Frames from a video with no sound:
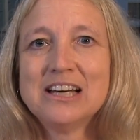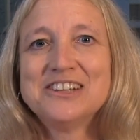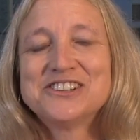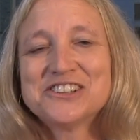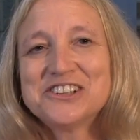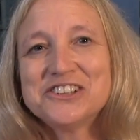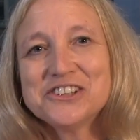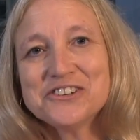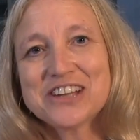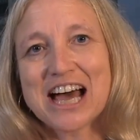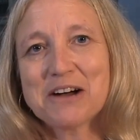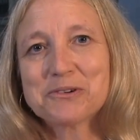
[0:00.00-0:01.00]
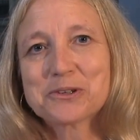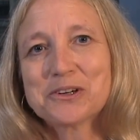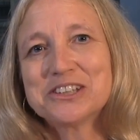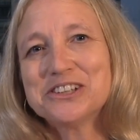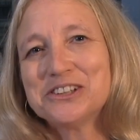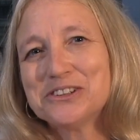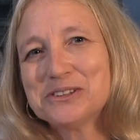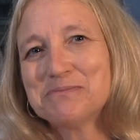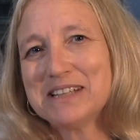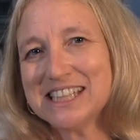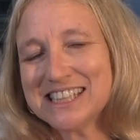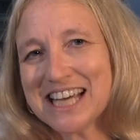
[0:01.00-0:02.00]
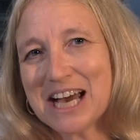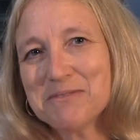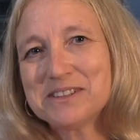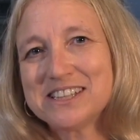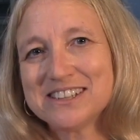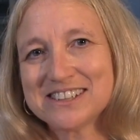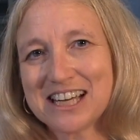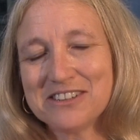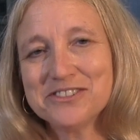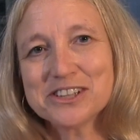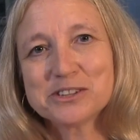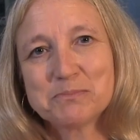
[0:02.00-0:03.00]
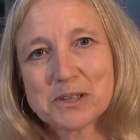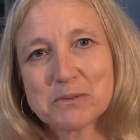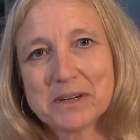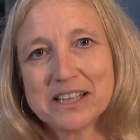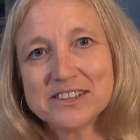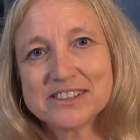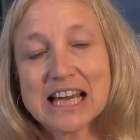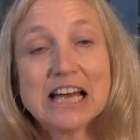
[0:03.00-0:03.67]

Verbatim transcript: So to do that, we're going to use Minitab's design of experiments